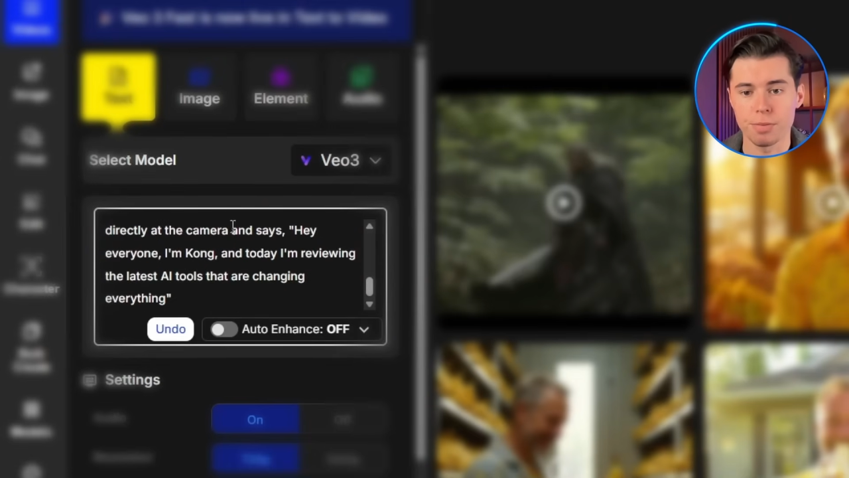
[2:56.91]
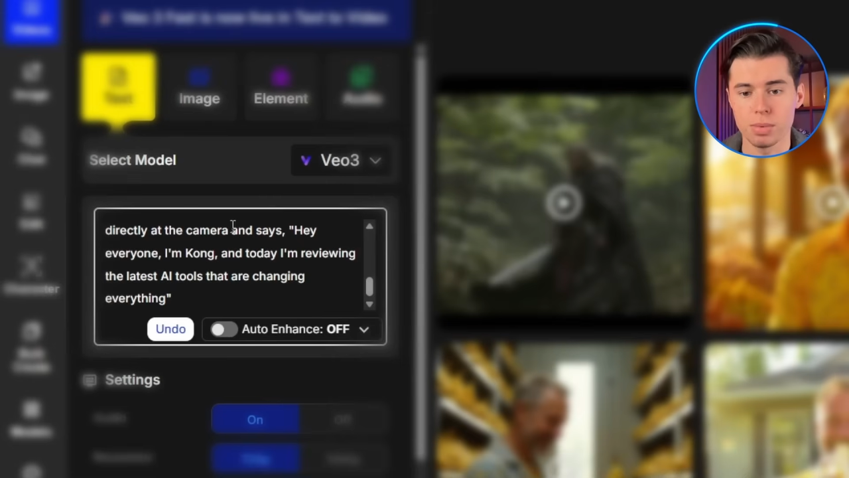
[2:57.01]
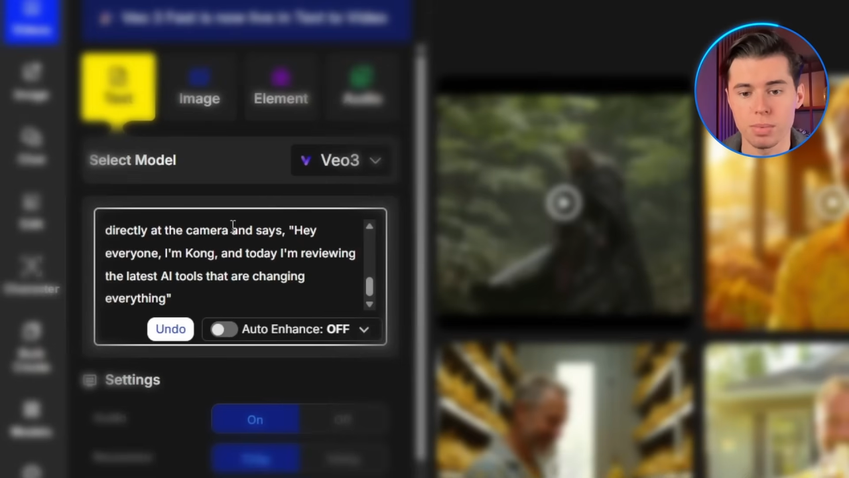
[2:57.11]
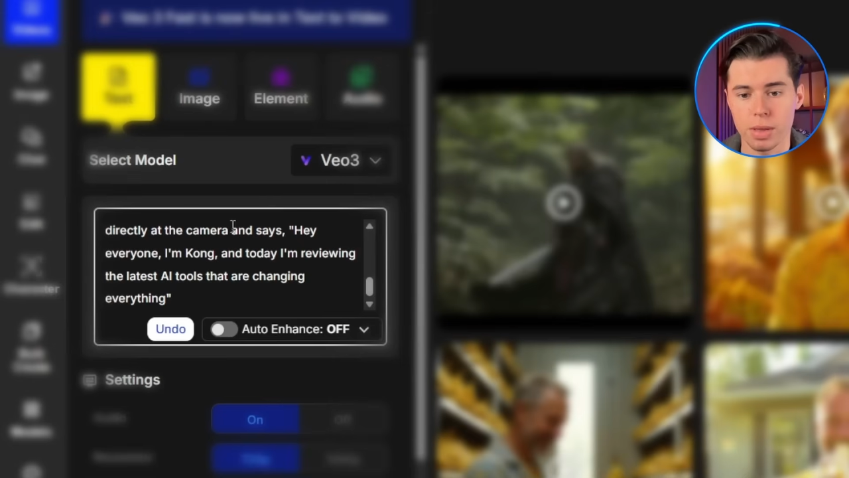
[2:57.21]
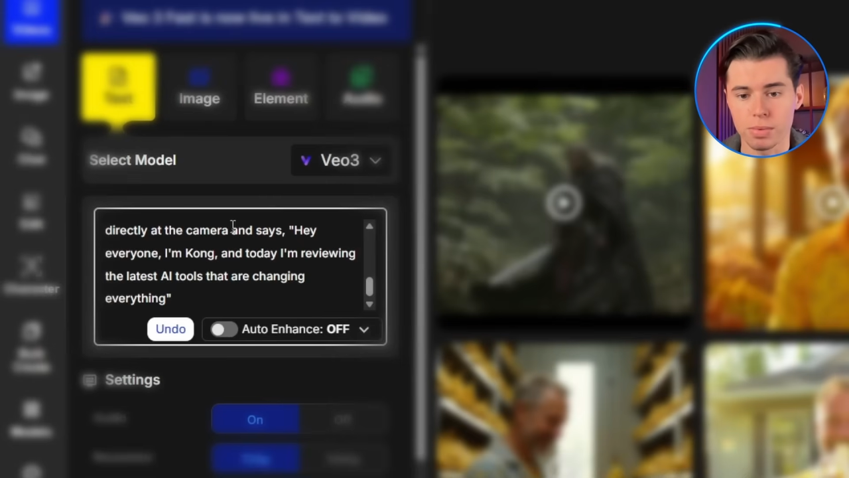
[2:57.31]
"he
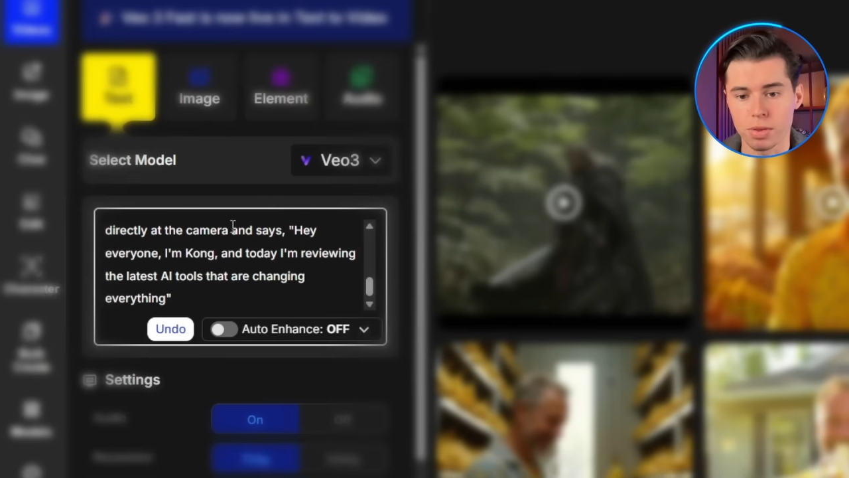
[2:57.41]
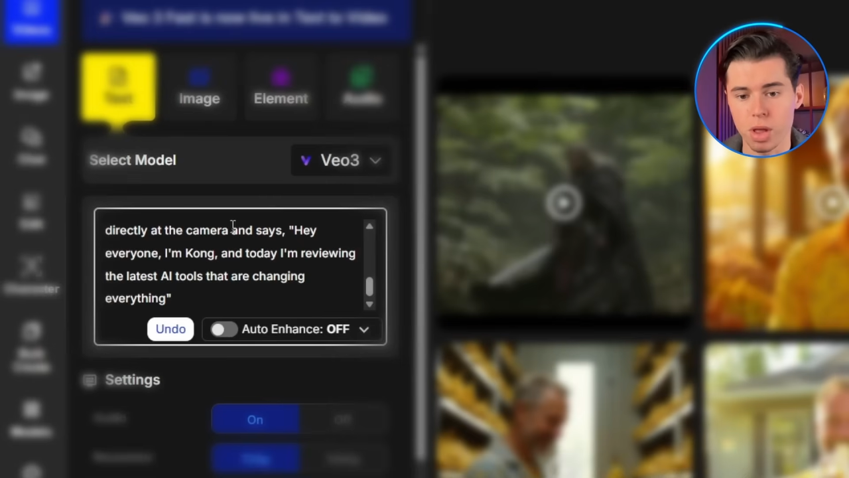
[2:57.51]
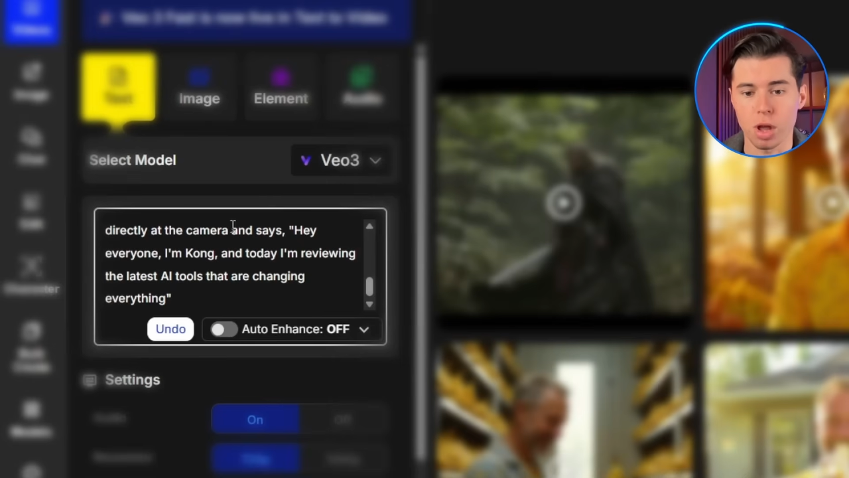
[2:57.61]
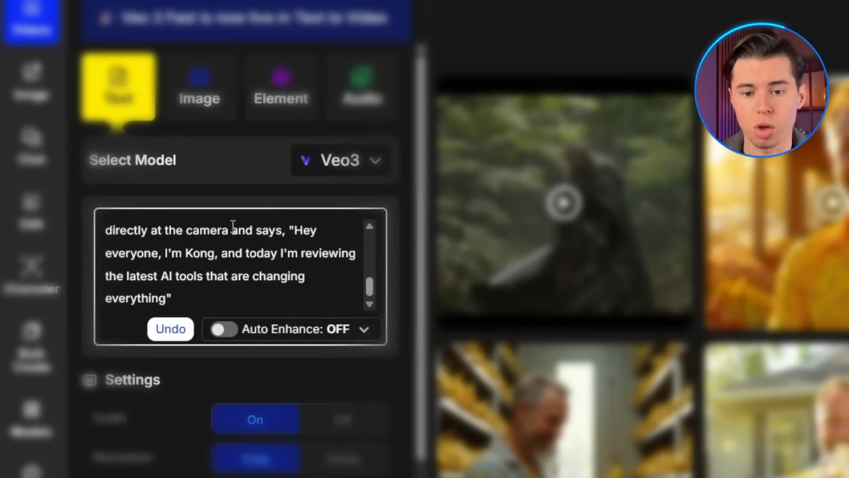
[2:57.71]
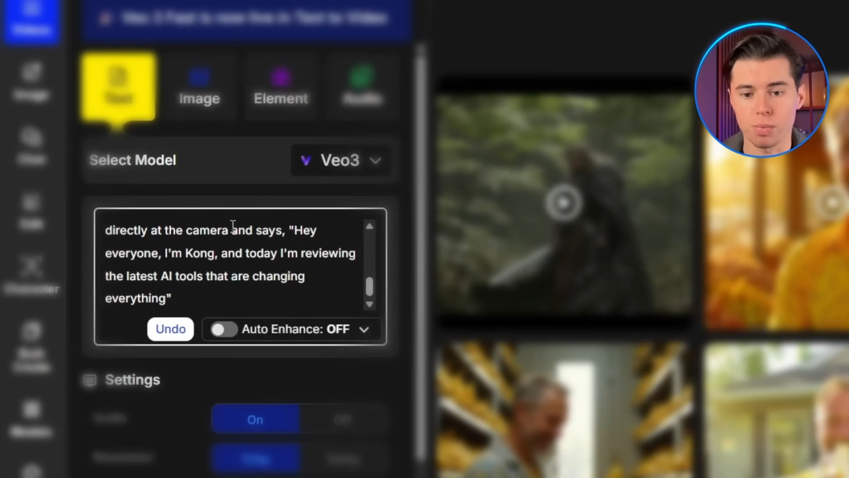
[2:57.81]
says,"
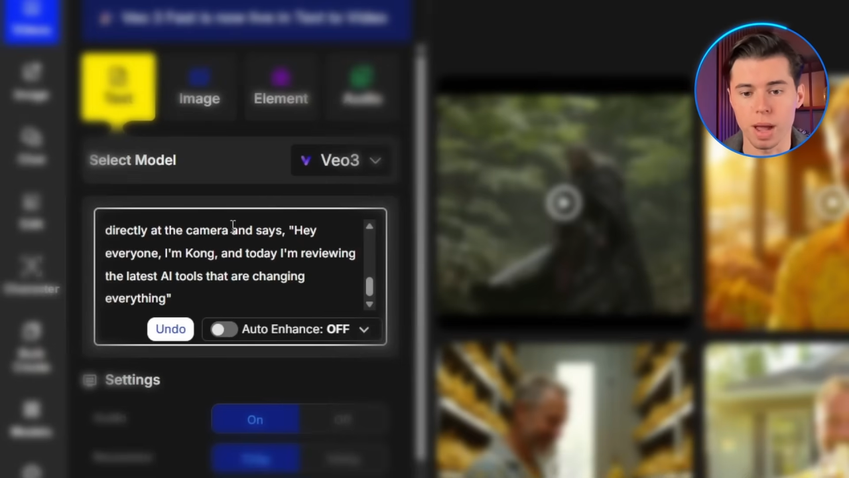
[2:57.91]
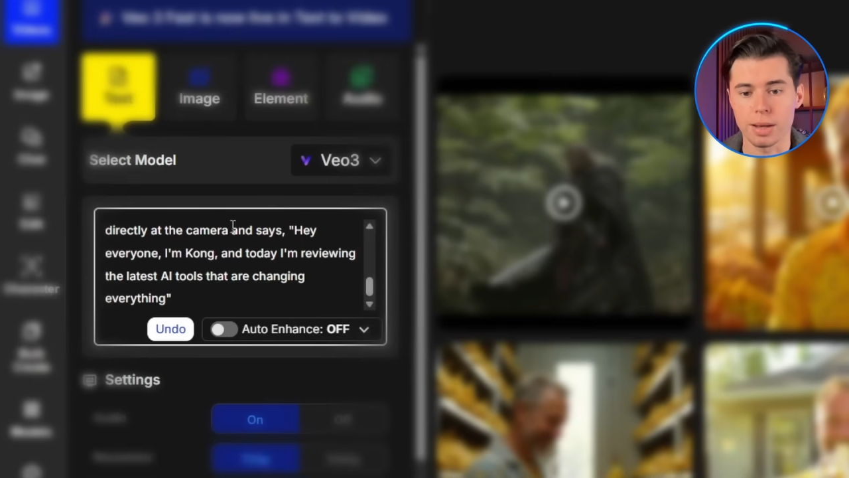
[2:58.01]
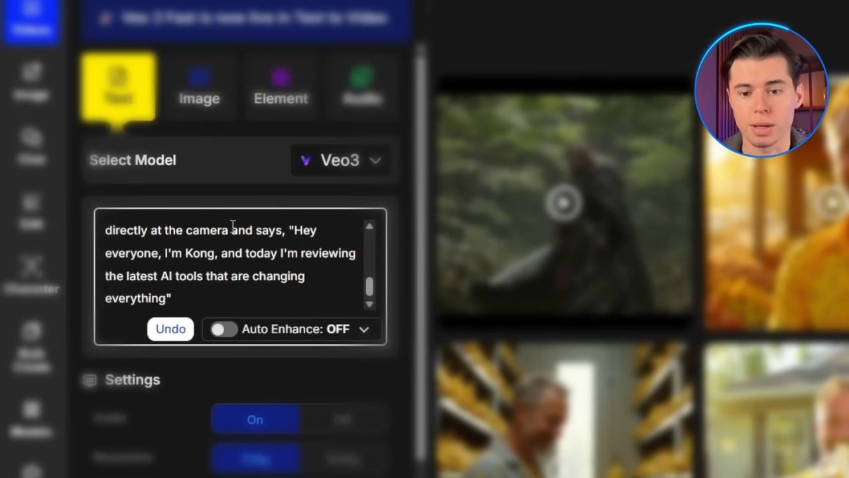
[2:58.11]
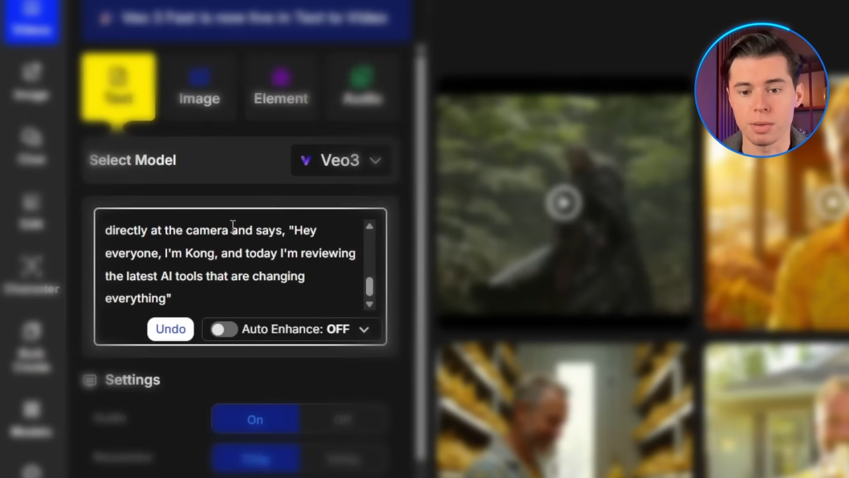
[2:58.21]
followed by the